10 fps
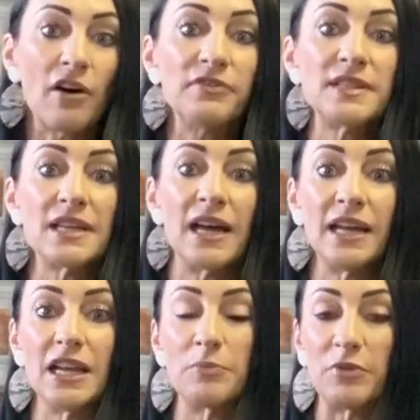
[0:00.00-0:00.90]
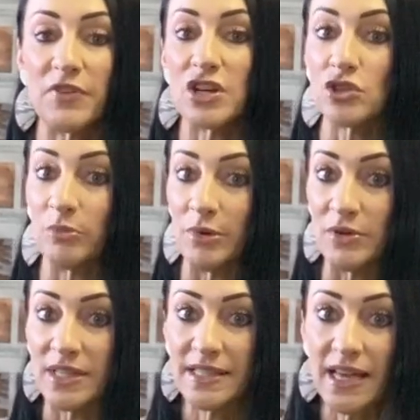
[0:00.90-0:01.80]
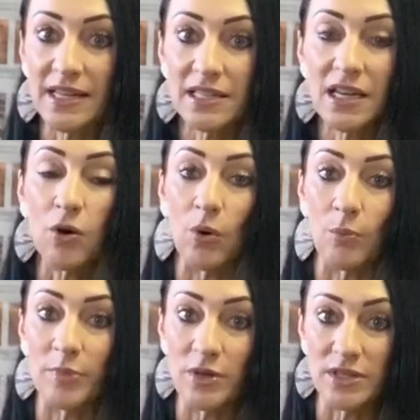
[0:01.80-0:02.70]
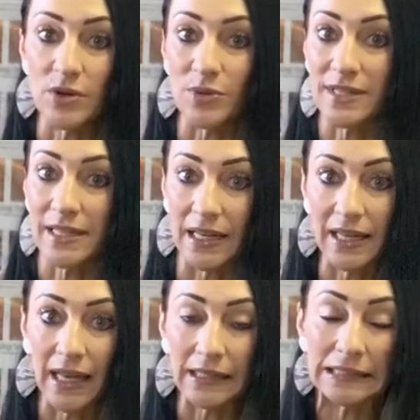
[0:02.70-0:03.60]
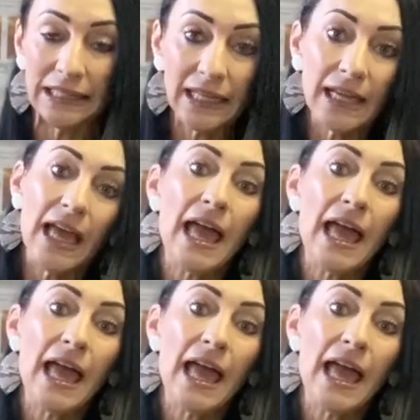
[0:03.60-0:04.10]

often done in a professional beauty center or beauty or skincare clinic.